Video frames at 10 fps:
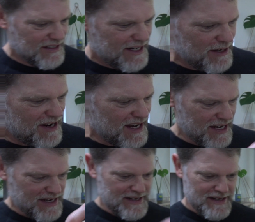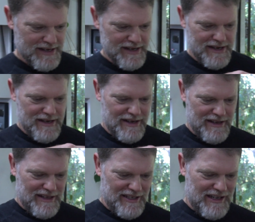Anyway,
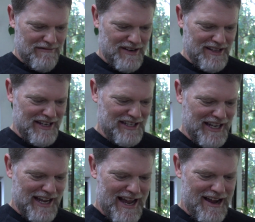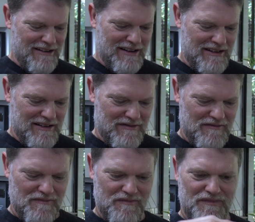let's give one of these a go.
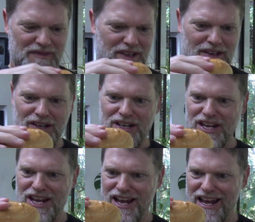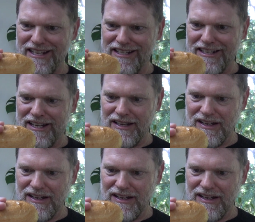Yes.